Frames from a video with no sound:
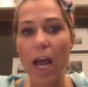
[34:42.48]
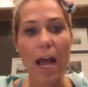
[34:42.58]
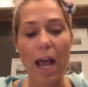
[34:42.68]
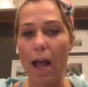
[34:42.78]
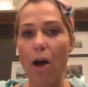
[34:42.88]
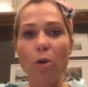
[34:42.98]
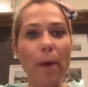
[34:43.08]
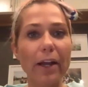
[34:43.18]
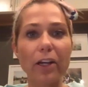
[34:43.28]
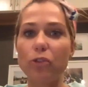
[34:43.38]
How am
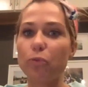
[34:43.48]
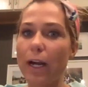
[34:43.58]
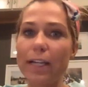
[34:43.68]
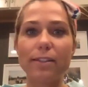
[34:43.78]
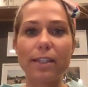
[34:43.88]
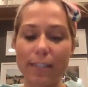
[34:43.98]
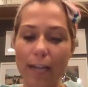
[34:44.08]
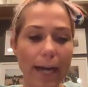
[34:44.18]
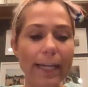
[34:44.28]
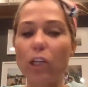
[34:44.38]
I going to raise this tiny